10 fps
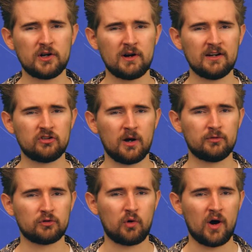grad
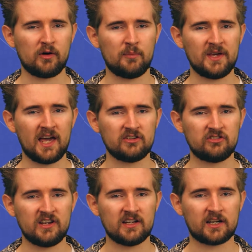jobs require a
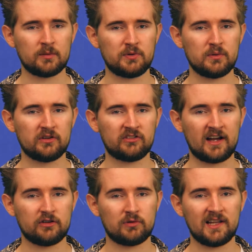PhD in a computer
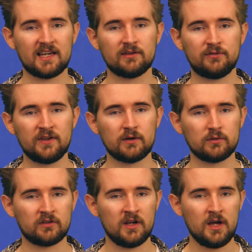science-related
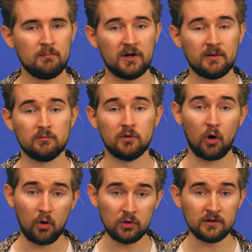field, but
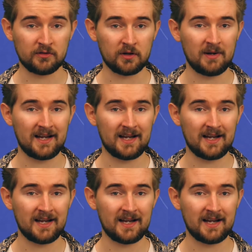not all of them.